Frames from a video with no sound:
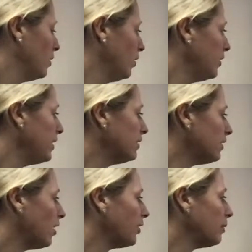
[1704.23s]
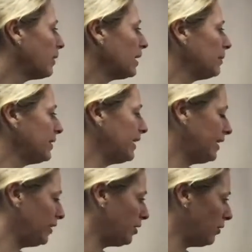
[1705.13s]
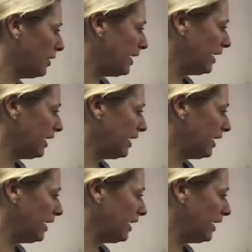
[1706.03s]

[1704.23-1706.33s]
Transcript: Your knees are your body, but they can go